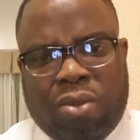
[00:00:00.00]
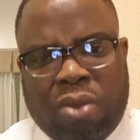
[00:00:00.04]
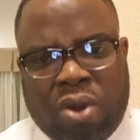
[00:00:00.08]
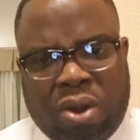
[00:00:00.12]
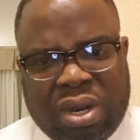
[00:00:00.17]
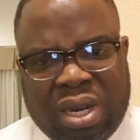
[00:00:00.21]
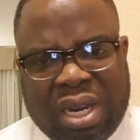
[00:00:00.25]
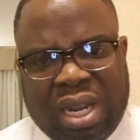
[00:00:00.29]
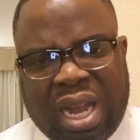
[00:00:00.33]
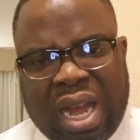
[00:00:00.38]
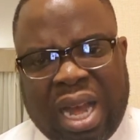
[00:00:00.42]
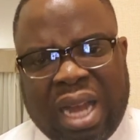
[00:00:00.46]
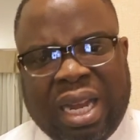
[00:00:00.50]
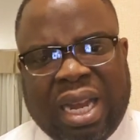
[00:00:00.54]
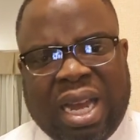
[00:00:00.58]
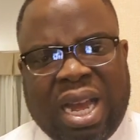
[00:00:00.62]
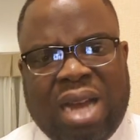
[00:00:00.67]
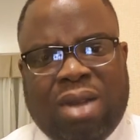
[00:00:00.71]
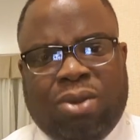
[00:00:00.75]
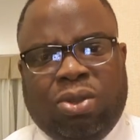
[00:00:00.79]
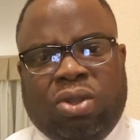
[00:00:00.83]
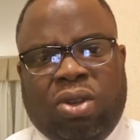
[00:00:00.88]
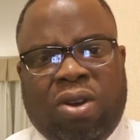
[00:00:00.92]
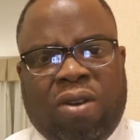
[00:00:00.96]
on the
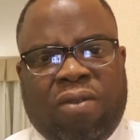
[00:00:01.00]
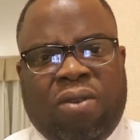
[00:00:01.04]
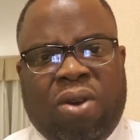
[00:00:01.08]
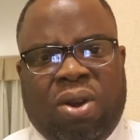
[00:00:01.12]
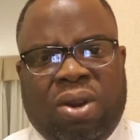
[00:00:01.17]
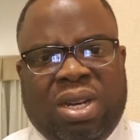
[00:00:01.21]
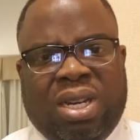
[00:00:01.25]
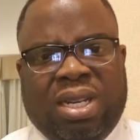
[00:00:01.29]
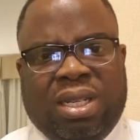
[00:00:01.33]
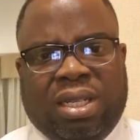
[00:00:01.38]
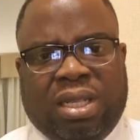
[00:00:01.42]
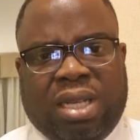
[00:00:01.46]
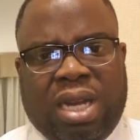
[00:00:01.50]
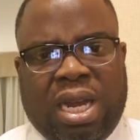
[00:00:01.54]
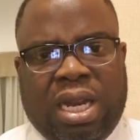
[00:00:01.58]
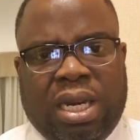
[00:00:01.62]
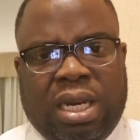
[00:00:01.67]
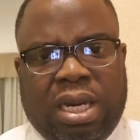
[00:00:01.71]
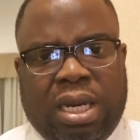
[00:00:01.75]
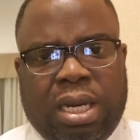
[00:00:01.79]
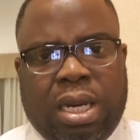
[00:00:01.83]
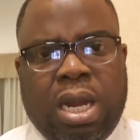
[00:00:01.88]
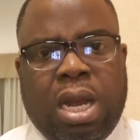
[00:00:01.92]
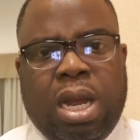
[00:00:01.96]
account of
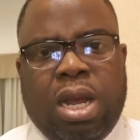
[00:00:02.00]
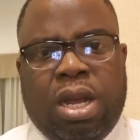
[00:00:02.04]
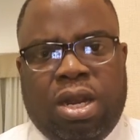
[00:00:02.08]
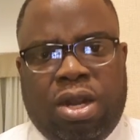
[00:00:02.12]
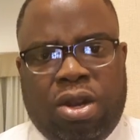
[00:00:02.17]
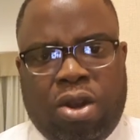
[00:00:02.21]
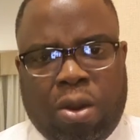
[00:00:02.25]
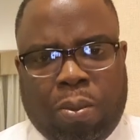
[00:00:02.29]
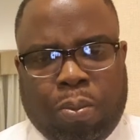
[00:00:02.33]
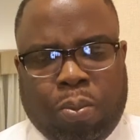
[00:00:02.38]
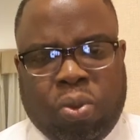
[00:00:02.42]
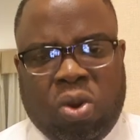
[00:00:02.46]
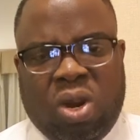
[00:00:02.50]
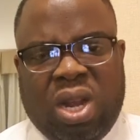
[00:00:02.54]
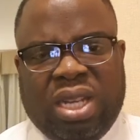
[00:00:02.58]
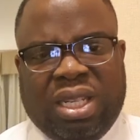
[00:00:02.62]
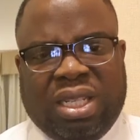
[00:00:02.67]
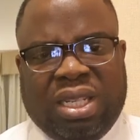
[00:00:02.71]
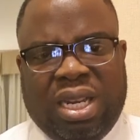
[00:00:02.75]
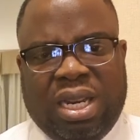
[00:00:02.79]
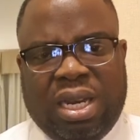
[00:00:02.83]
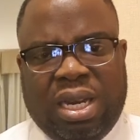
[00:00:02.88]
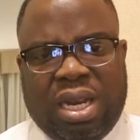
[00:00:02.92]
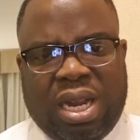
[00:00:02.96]
understanding your
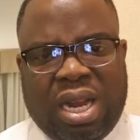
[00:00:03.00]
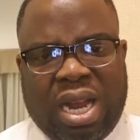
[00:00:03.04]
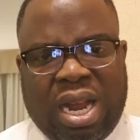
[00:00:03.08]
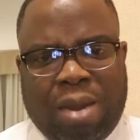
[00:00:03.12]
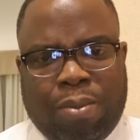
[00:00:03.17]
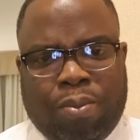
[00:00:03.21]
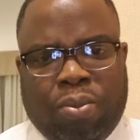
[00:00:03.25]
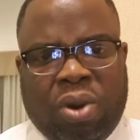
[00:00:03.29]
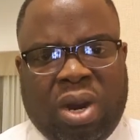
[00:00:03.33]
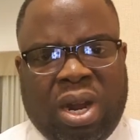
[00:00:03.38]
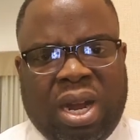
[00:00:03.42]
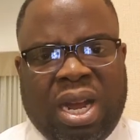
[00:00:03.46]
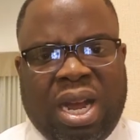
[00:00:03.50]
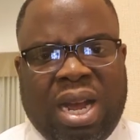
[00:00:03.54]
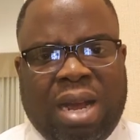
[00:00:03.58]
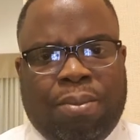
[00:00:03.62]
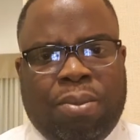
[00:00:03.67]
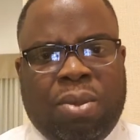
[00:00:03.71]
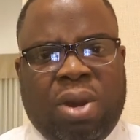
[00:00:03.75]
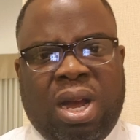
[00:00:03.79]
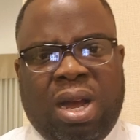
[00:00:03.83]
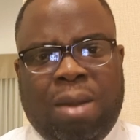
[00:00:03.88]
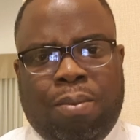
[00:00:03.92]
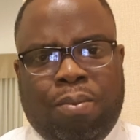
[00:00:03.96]
place in
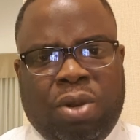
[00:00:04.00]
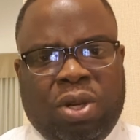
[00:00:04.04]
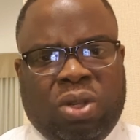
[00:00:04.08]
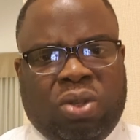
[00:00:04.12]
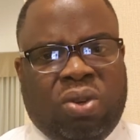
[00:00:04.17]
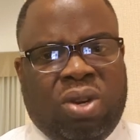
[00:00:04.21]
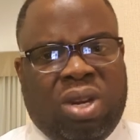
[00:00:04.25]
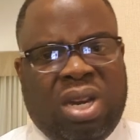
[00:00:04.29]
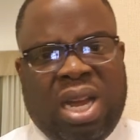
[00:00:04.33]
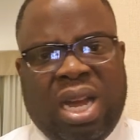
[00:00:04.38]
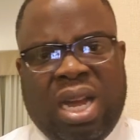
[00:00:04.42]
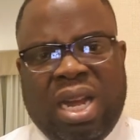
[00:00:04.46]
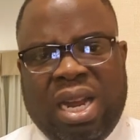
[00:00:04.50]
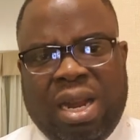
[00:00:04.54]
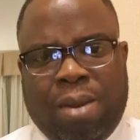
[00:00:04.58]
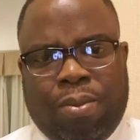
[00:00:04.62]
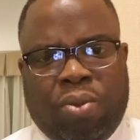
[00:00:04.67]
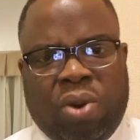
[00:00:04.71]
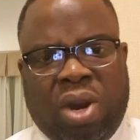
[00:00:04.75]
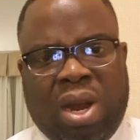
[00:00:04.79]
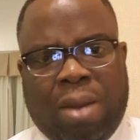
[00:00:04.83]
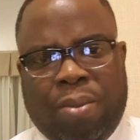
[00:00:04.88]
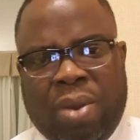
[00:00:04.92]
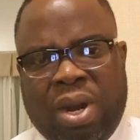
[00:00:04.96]
Abraham, and between that
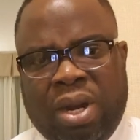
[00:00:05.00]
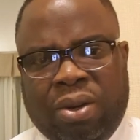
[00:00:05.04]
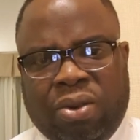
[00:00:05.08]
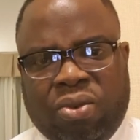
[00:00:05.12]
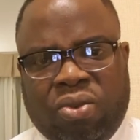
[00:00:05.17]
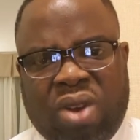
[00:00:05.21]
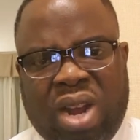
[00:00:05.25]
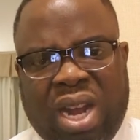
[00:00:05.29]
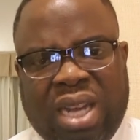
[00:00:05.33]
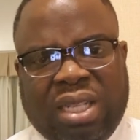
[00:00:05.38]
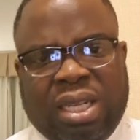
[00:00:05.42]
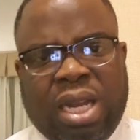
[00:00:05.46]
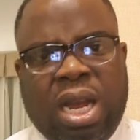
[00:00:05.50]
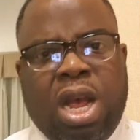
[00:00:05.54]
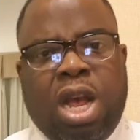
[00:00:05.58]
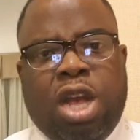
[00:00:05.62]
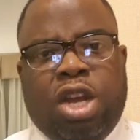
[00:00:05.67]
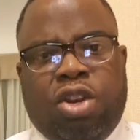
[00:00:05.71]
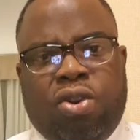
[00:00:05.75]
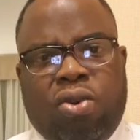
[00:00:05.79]
Abraham and Christ,